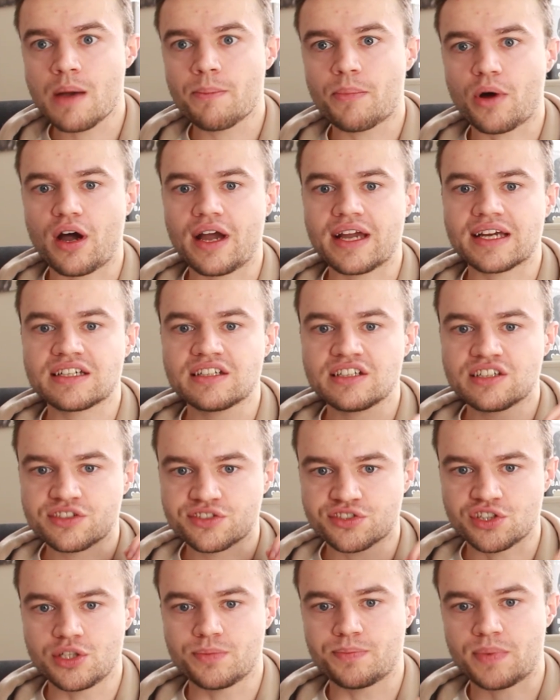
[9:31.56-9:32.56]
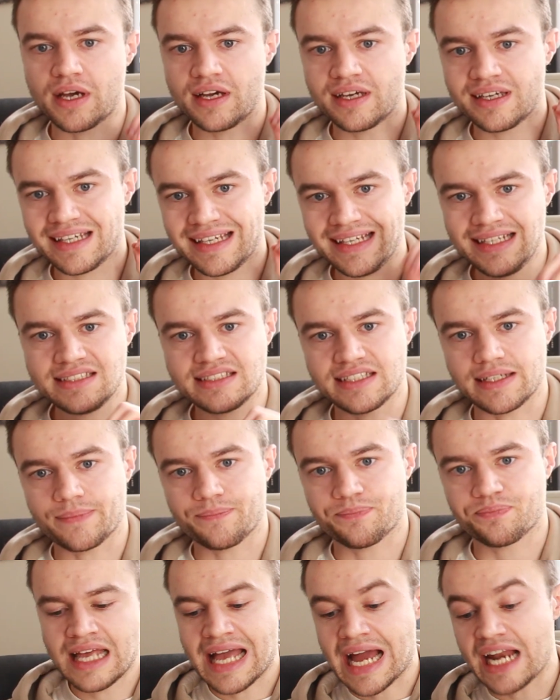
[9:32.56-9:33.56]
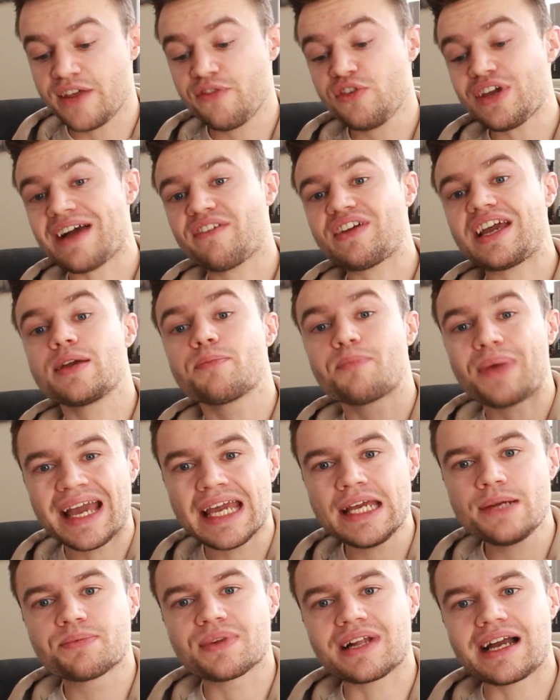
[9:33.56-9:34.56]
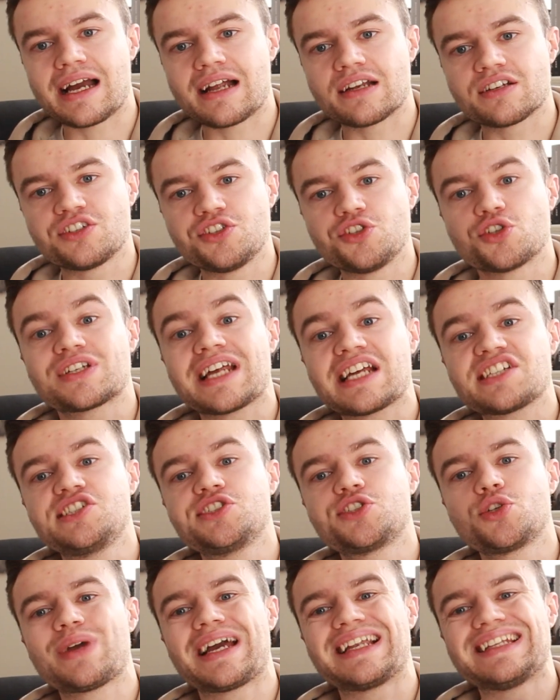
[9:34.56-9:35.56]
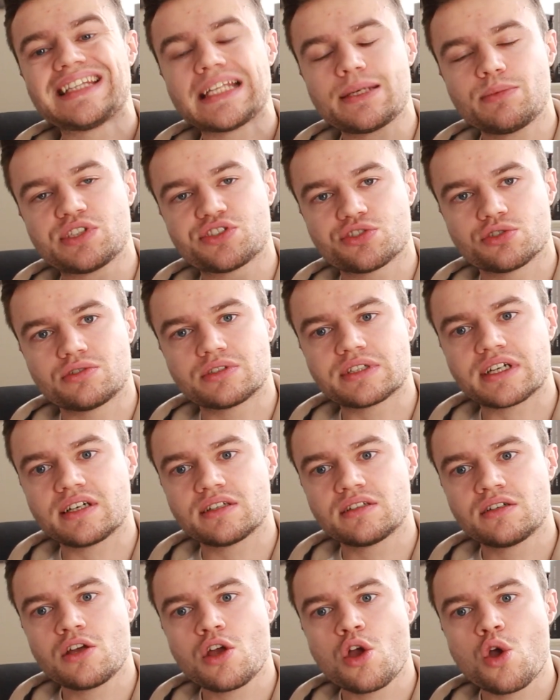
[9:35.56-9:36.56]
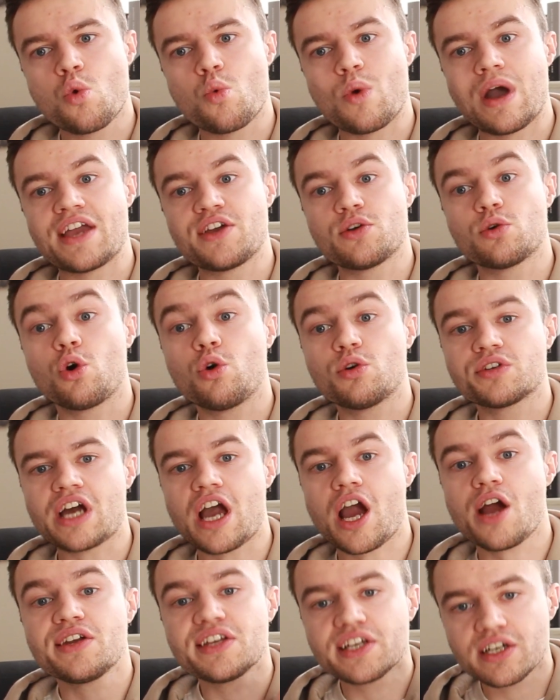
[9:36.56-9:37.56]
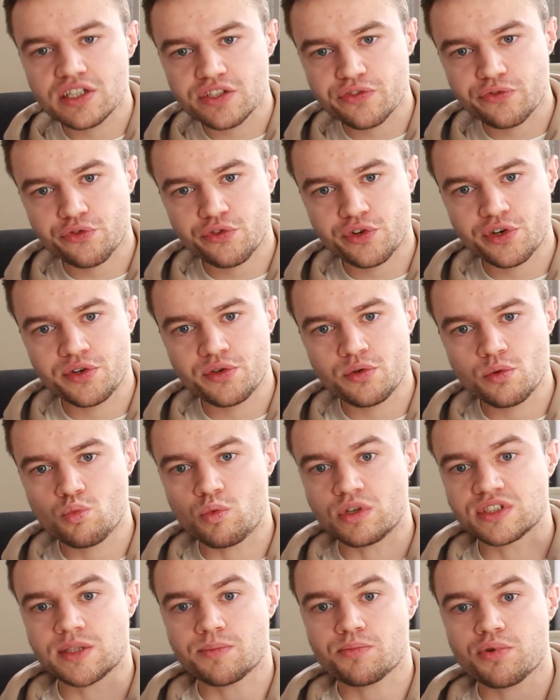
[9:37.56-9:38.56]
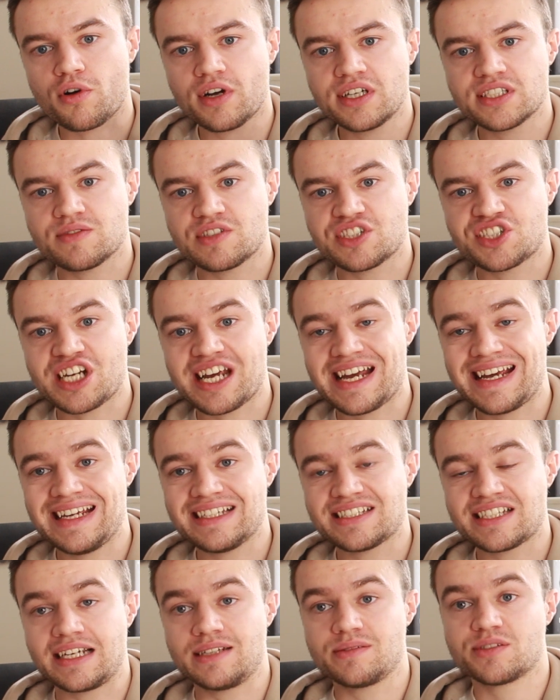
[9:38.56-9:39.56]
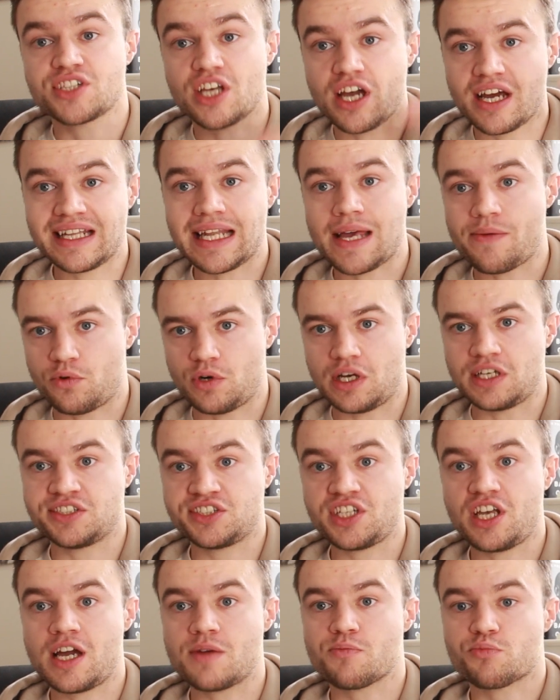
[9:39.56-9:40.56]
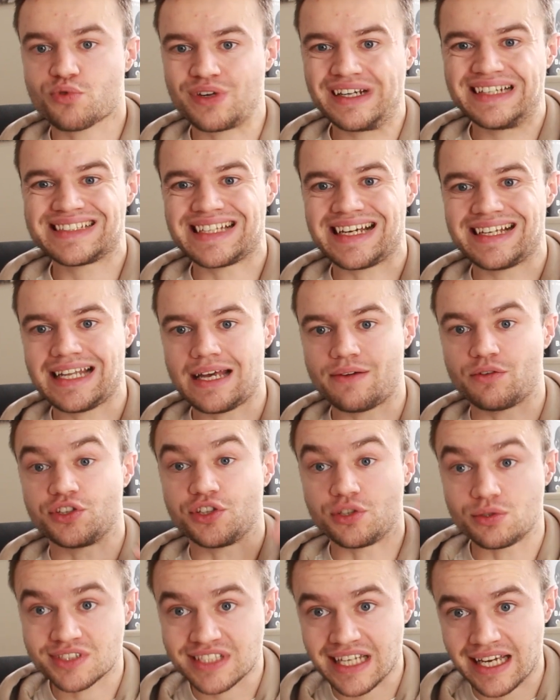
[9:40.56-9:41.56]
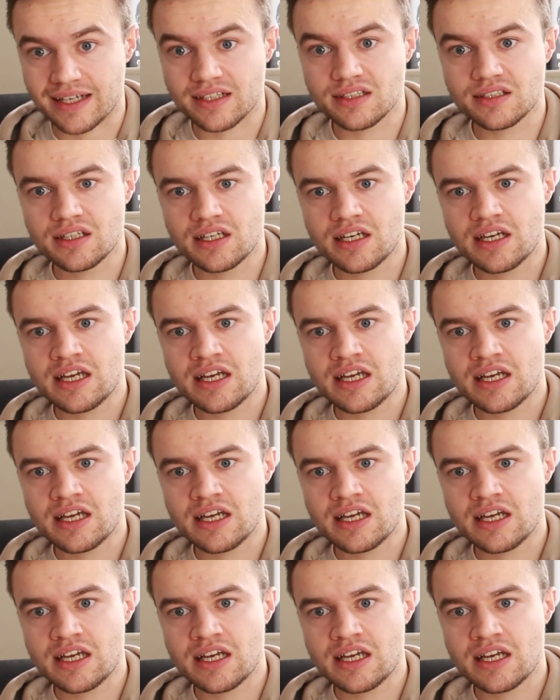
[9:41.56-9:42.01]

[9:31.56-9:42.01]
buying super easy. And if you have a pay plan, you can actually do a limit order, where your order only goes through once the price of a share hits a certain level, a certain preset level you set.